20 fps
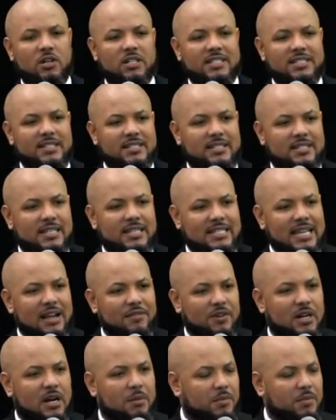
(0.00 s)
Jesus says, I've
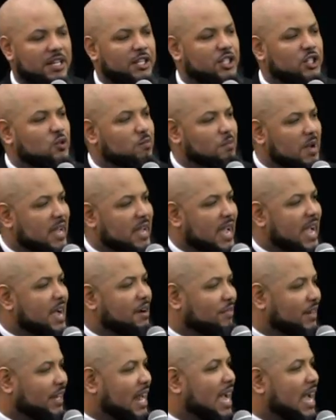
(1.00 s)
come that you may
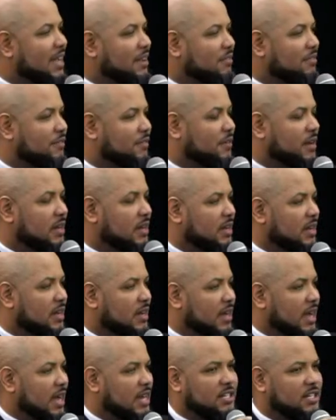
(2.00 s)
have life
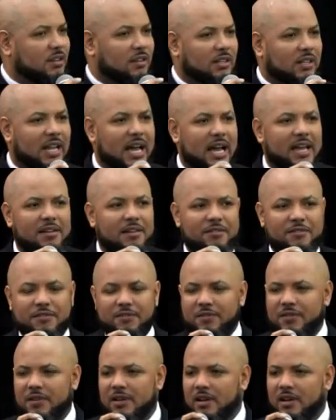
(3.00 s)
until
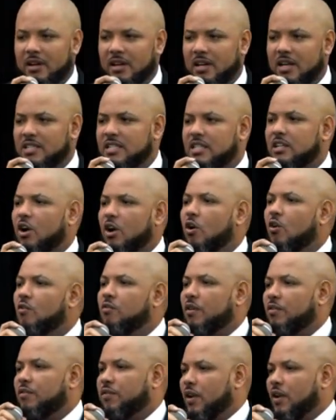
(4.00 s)
life is in
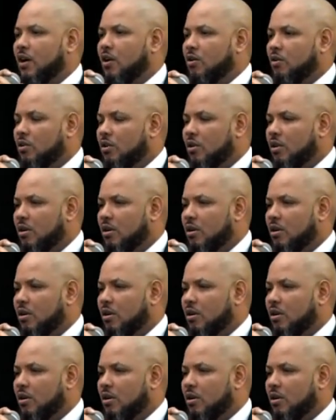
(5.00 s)
overflow.